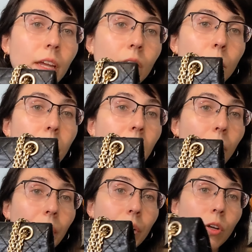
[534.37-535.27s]
a
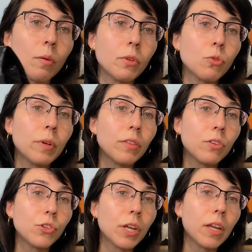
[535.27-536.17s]
barrier between the
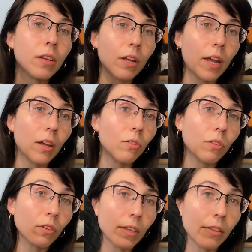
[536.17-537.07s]
chain
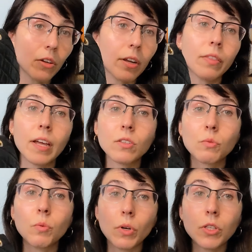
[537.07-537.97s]
and the leather. And that's
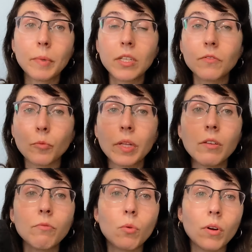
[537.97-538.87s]
what works best for
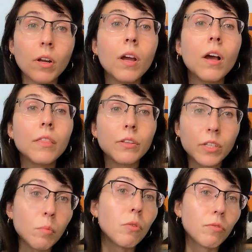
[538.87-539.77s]
me for the
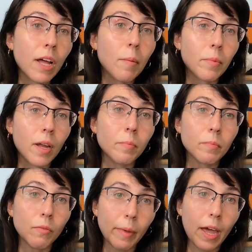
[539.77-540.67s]
double flap type
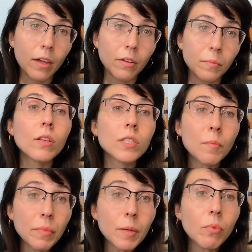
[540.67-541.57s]
of bag.
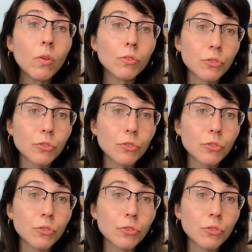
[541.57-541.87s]
Some people